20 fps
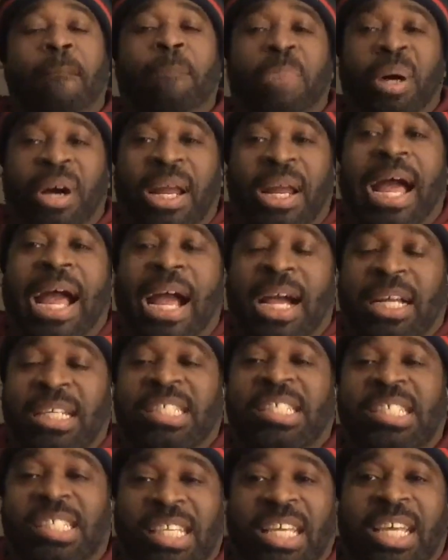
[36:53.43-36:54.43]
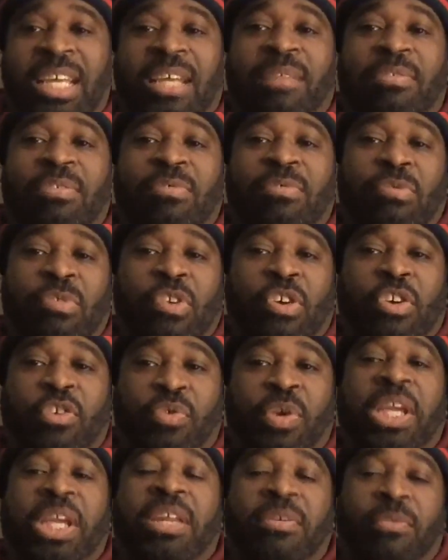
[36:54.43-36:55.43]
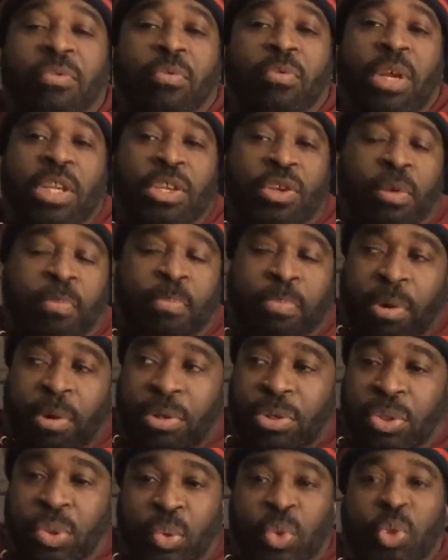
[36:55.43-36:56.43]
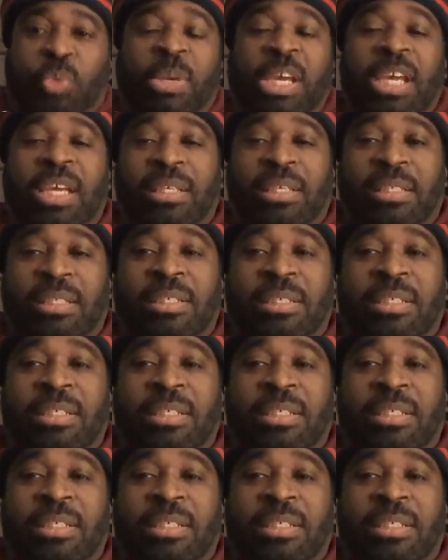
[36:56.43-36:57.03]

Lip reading: But I understand, creating in your personal space.